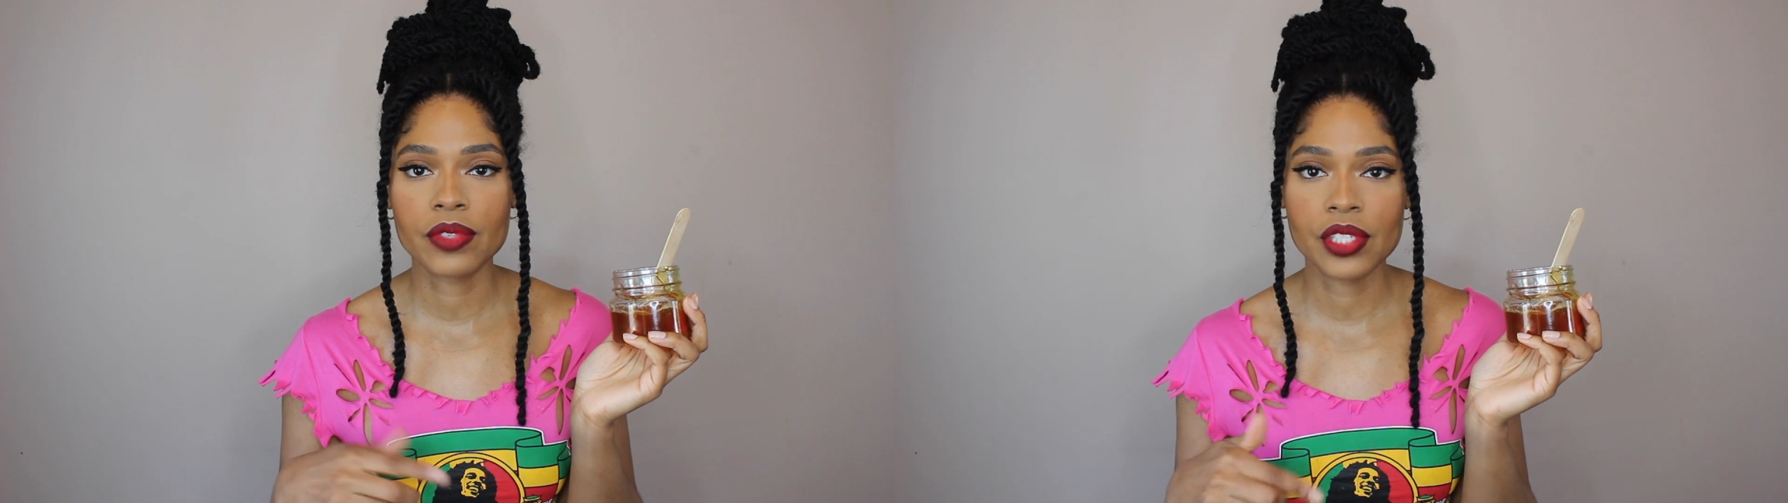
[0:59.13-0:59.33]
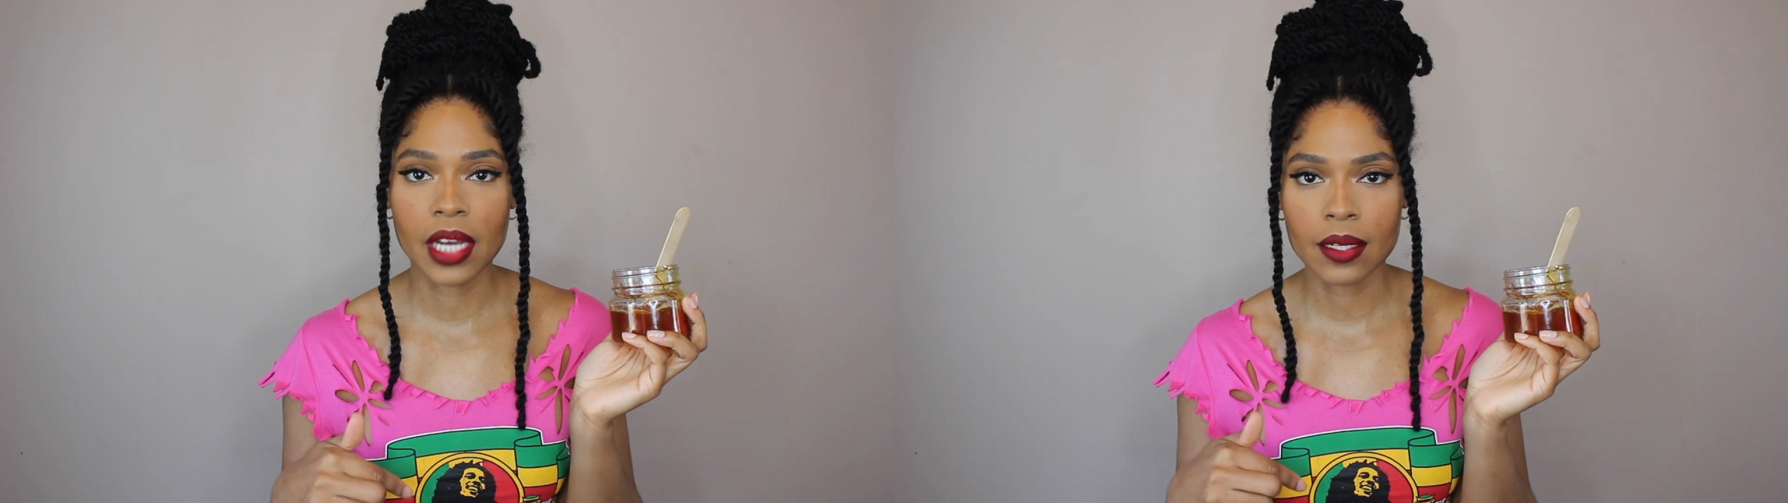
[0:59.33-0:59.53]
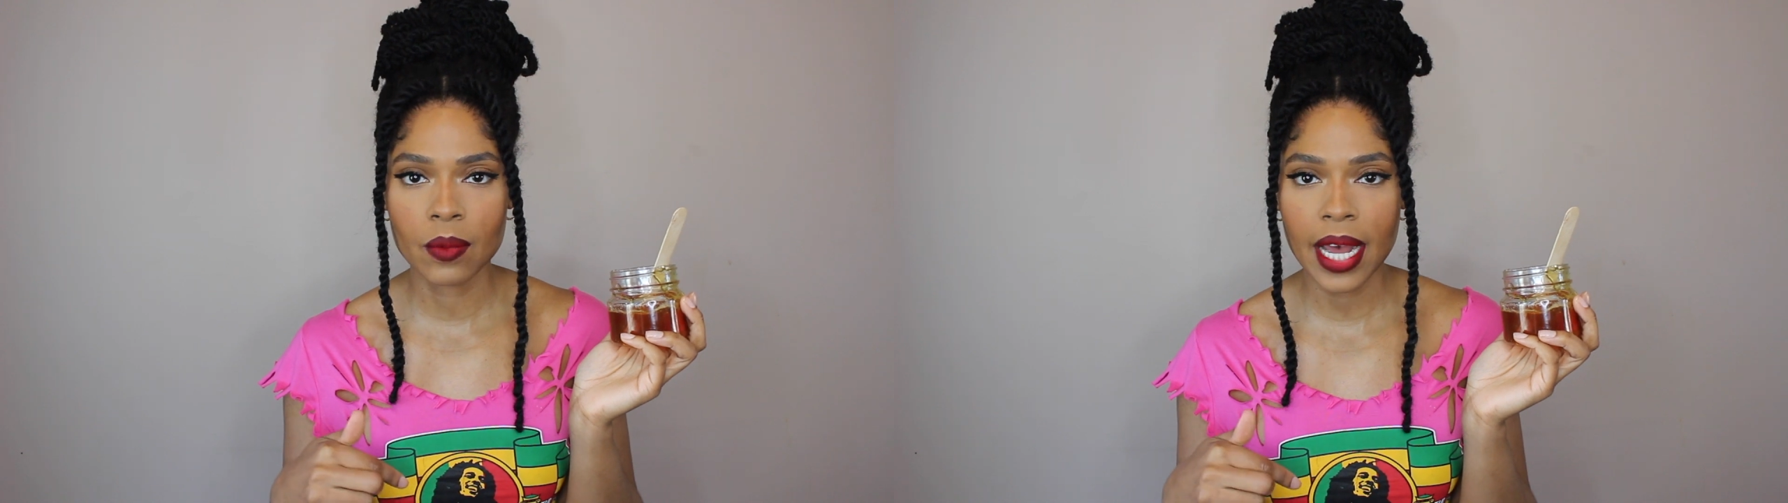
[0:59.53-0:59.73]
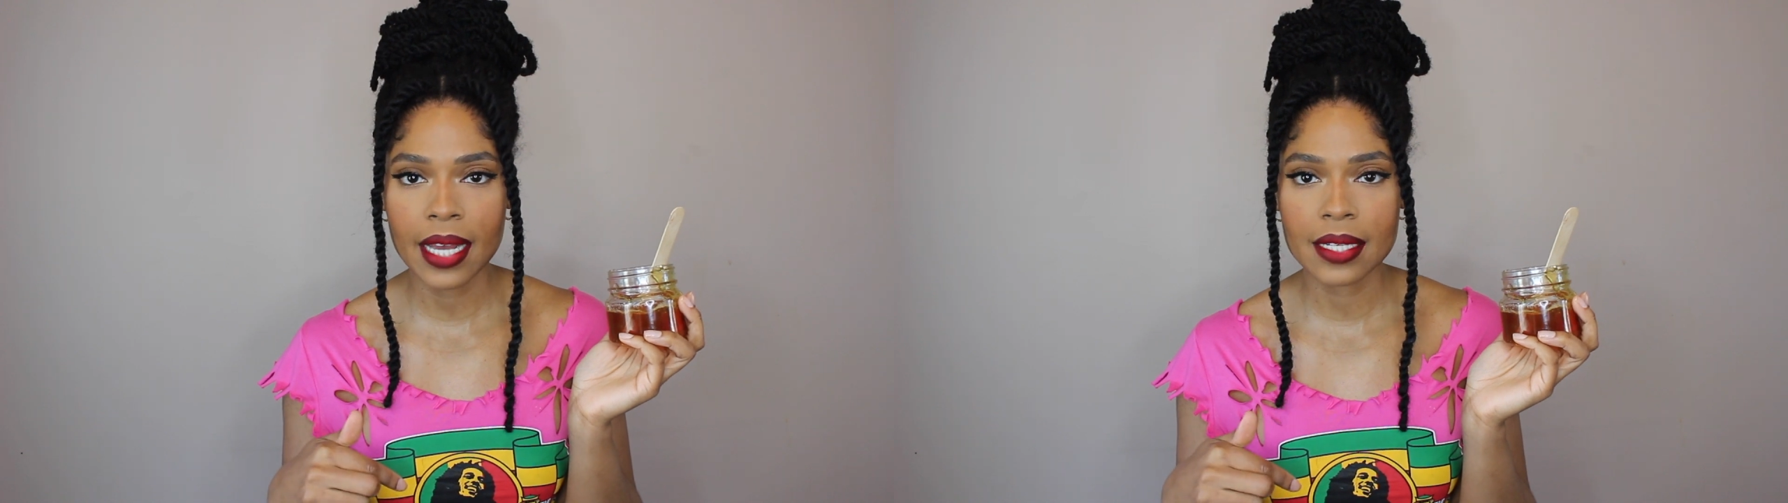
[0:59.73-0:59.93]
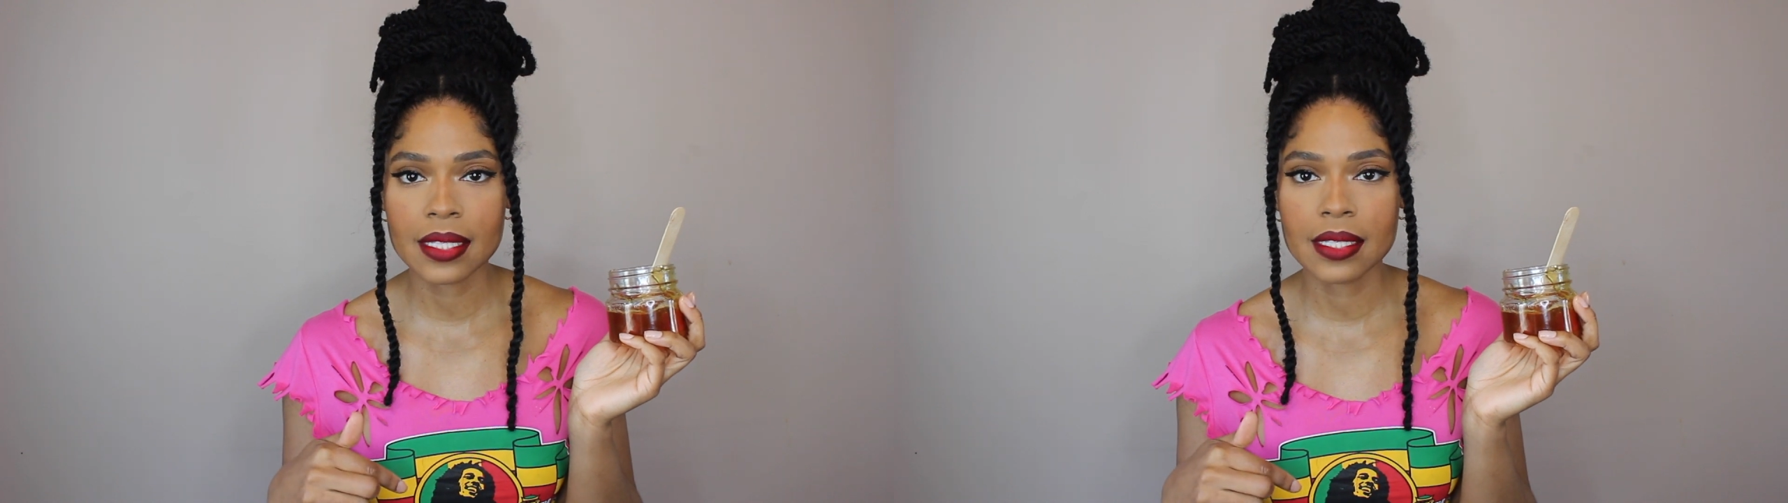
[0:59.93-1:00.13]
vagina
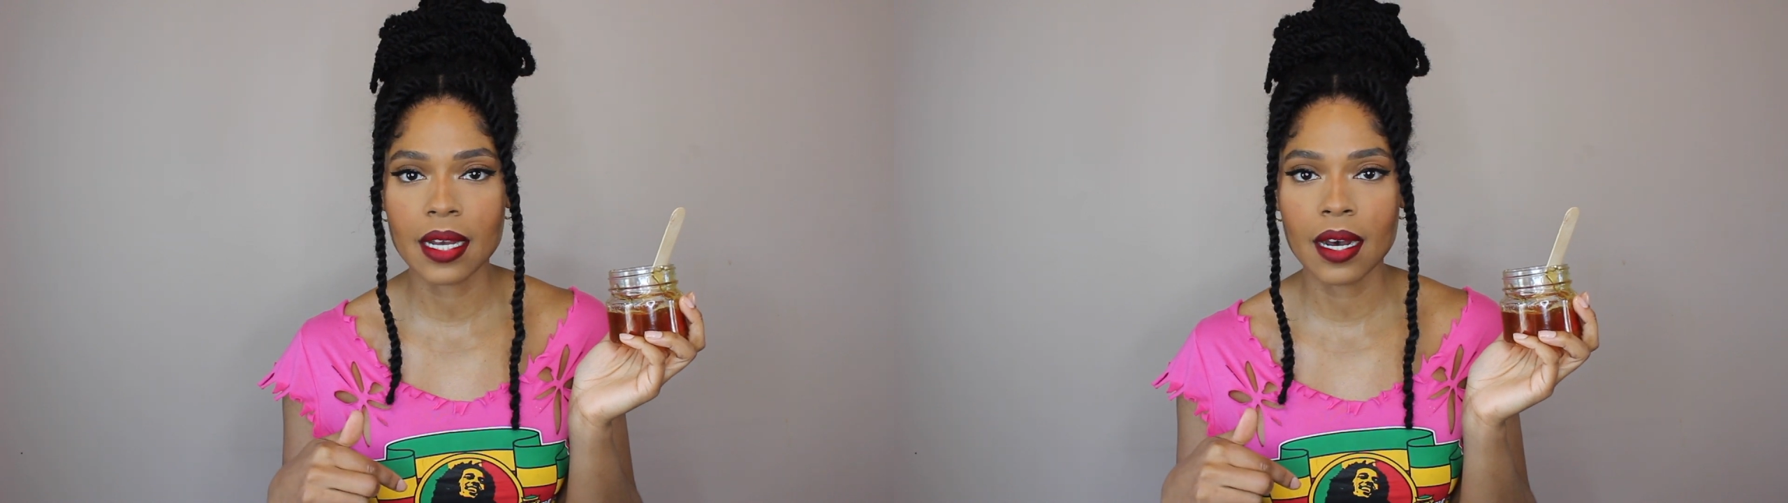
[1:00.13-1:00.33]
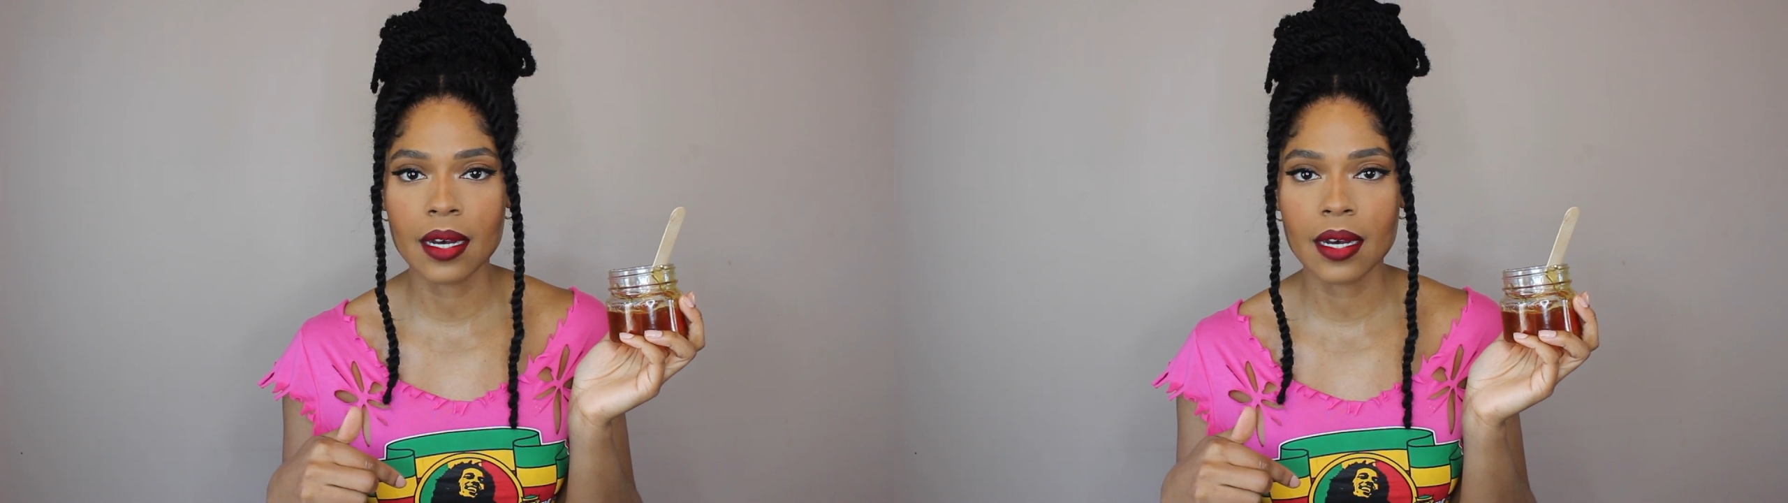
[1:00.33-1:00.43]
waxed